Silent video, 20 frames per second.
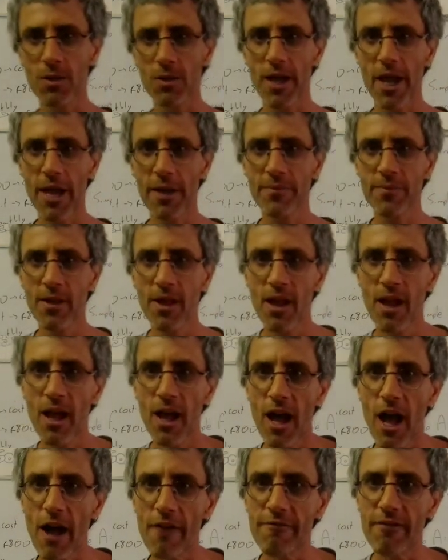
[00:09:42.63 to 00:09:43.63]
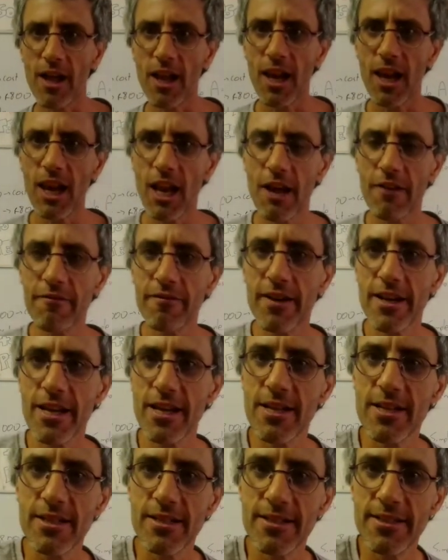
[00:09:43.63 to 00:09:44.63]
Okay? Have a
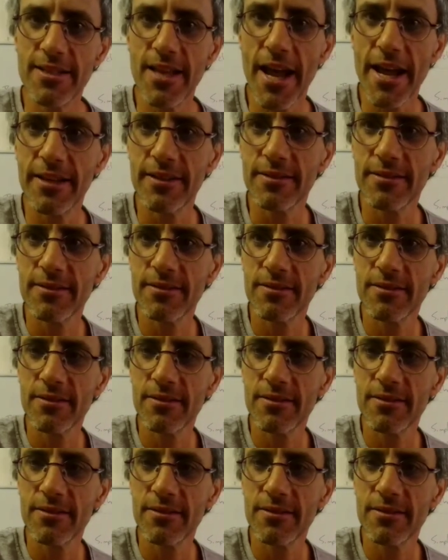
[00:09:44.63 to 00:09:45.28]
lovely day.